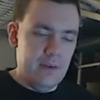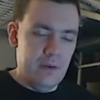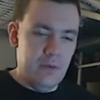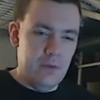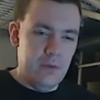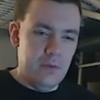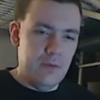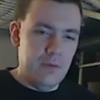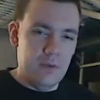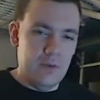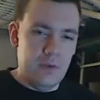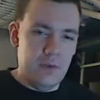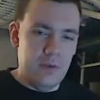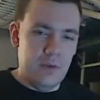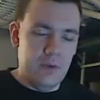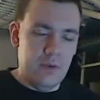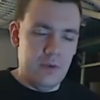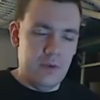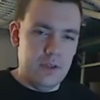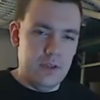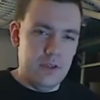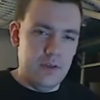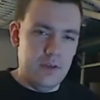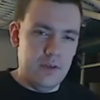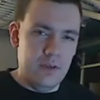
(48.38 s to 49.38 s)
going, you
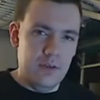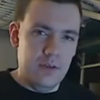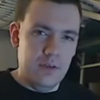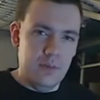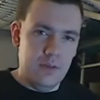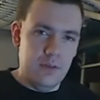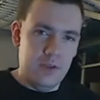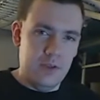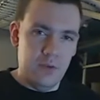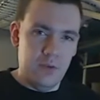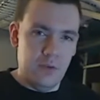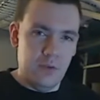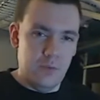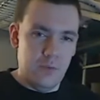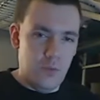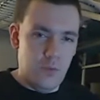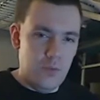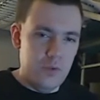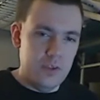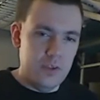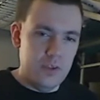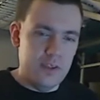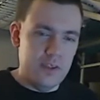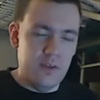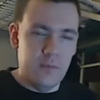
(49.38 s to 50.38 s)
know, like, getting into
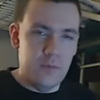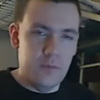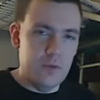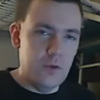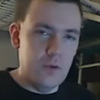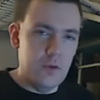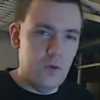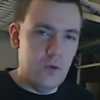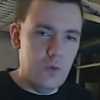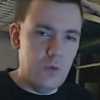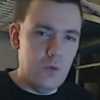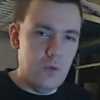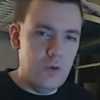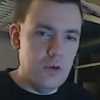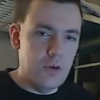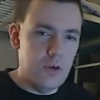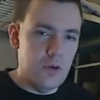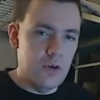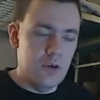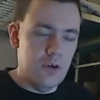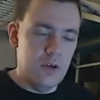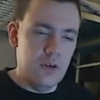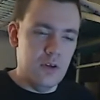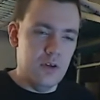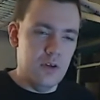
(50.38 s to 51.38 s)
war and stuff. Well, no
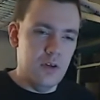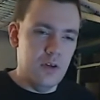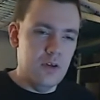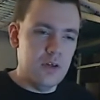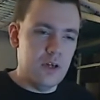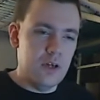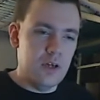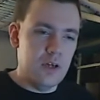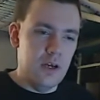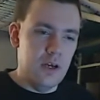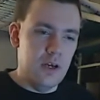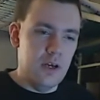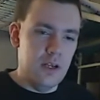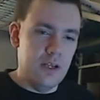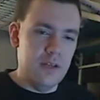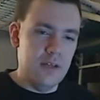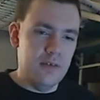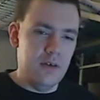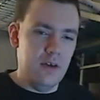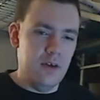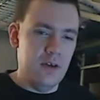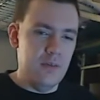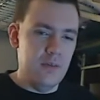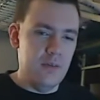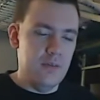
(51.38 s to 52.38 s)
wonder another guy,
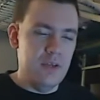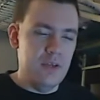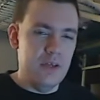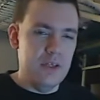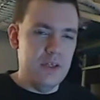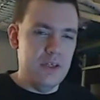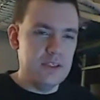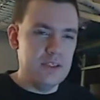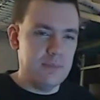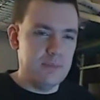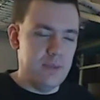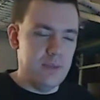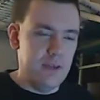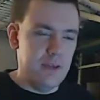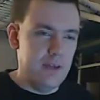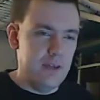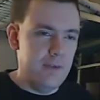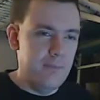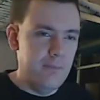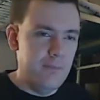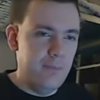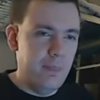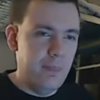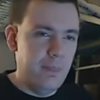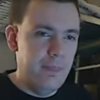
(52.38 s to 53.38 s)
anti-BS
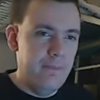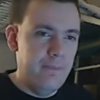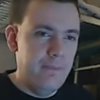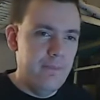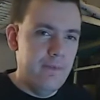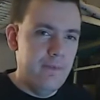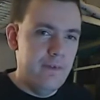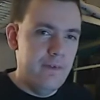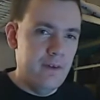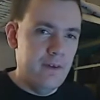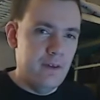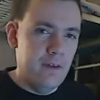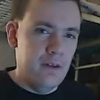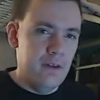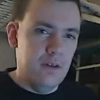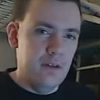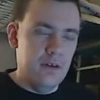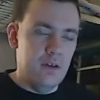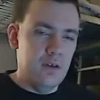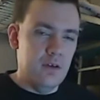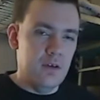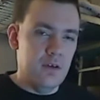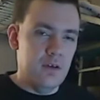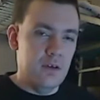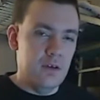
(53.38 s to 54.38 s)
man,
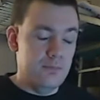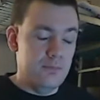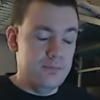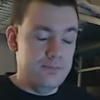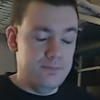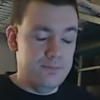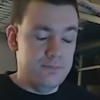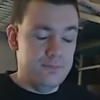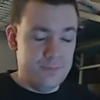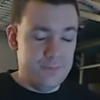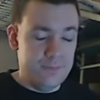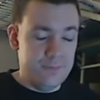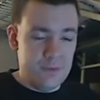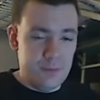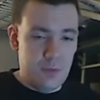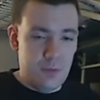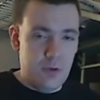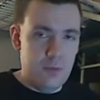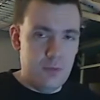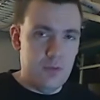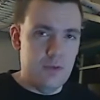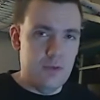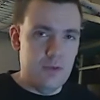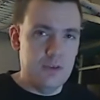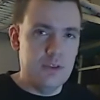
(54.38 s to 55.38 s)
another
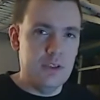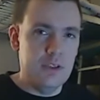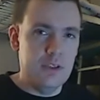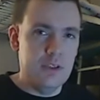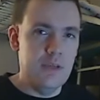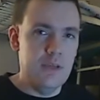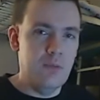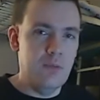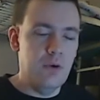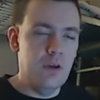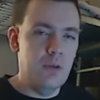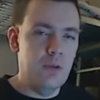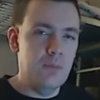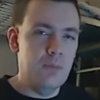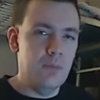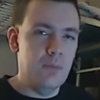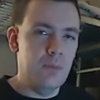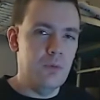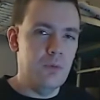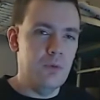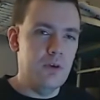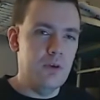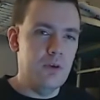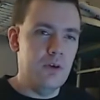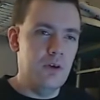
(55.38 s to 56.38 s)
smart person, he brought up a
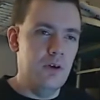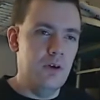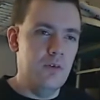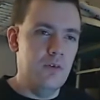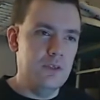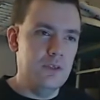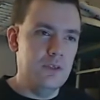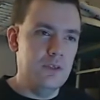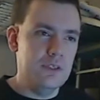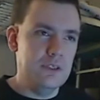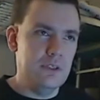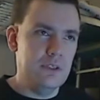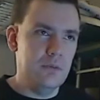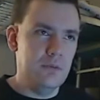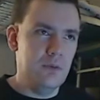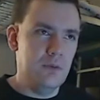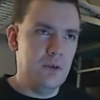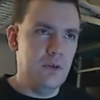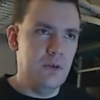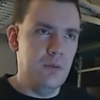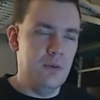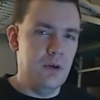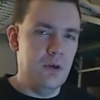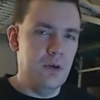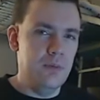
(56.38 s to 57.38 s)
point of, he said,
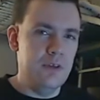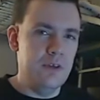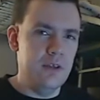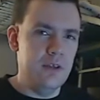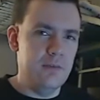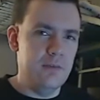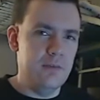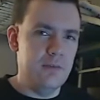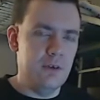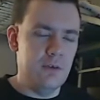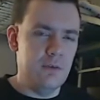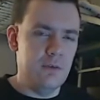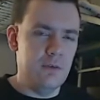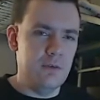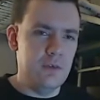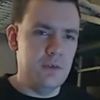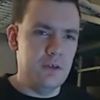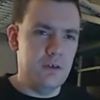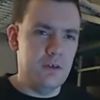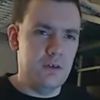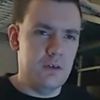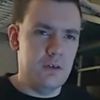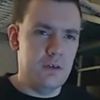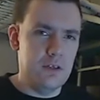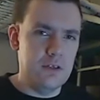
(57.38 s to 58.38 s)
wow, Obama didn't even go through
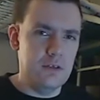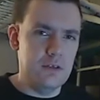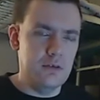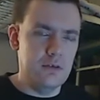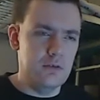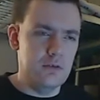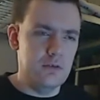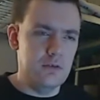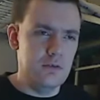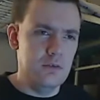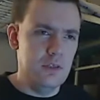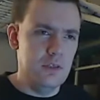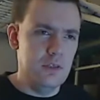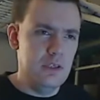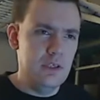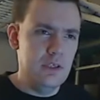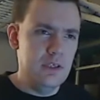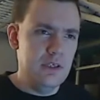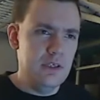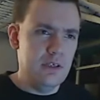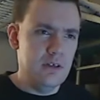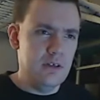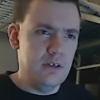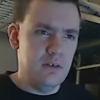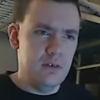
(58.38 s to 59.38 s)
the congressional,
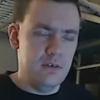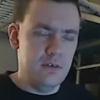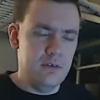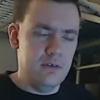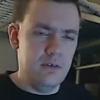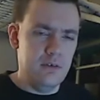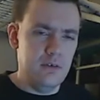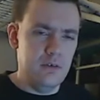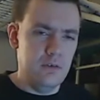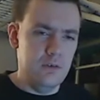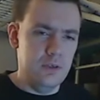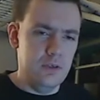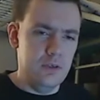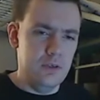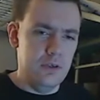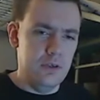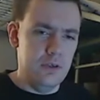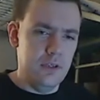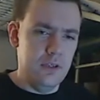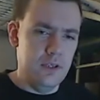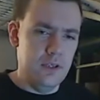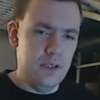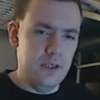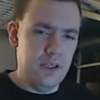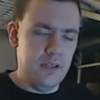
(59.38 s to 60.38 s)
he
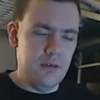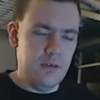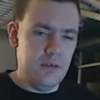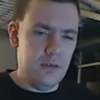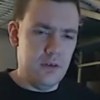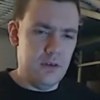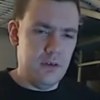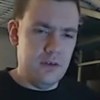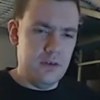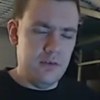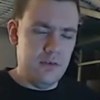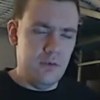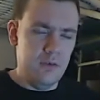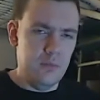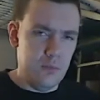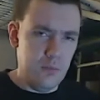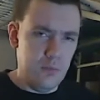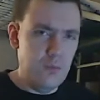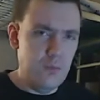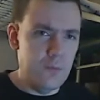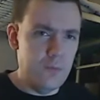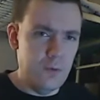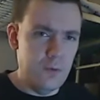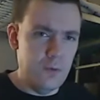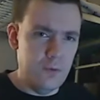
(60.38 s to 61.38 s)
didn't get congressional
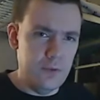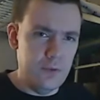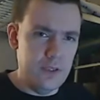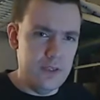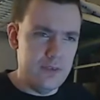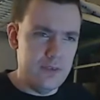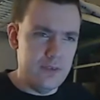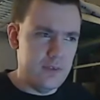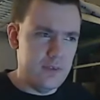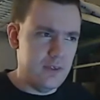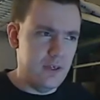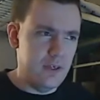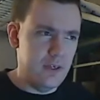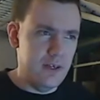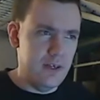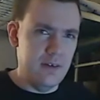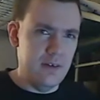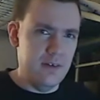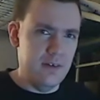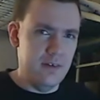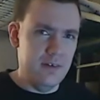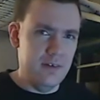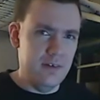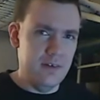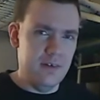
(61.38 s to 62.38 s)
approval. That's kind
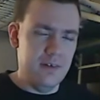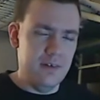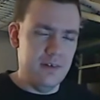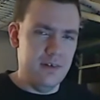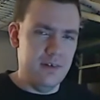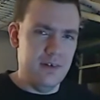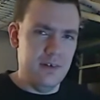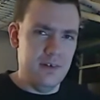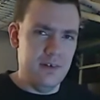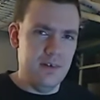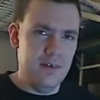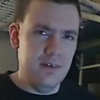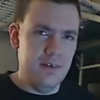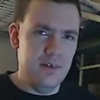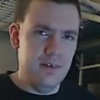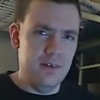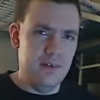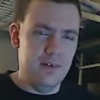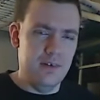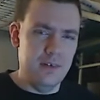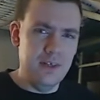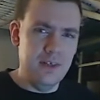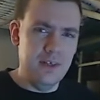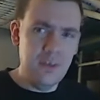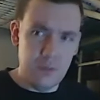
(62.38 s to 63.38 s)

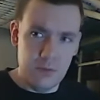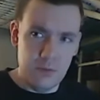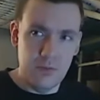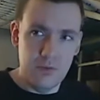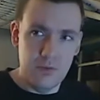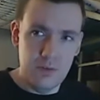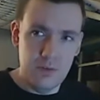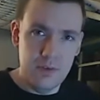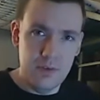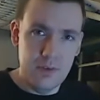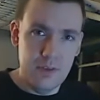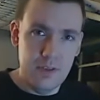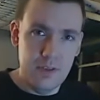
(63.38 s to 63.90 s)
of illegal.